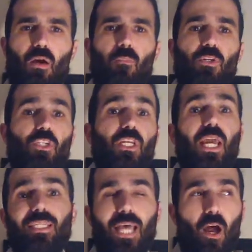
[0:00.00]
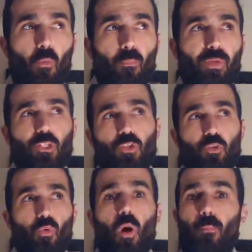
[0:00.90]
But she has helped me
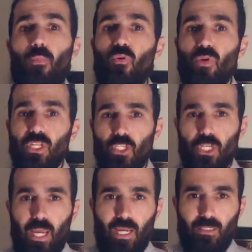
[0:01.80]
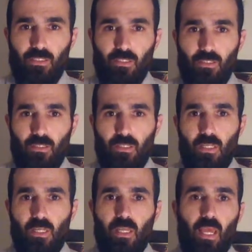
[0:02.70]
to appreciate
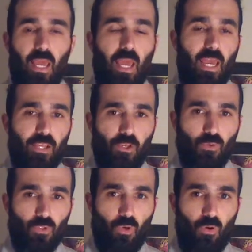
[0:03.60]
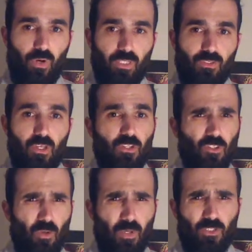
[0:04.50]
AU stories,
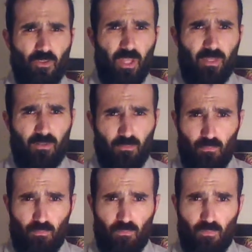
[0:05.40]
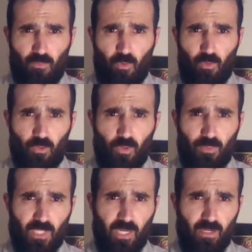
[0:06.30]
so much so that if you're on this
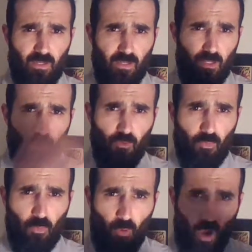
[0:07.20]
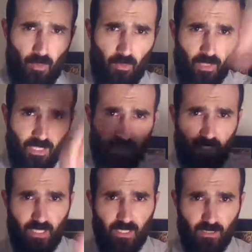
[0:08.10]
website, you've probably
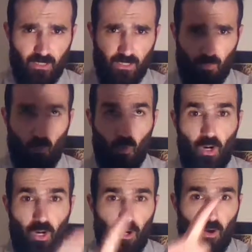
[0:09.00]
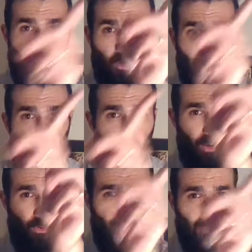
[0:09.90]
seen somewhere
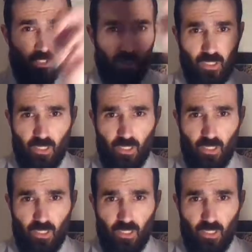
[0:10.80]
there-ish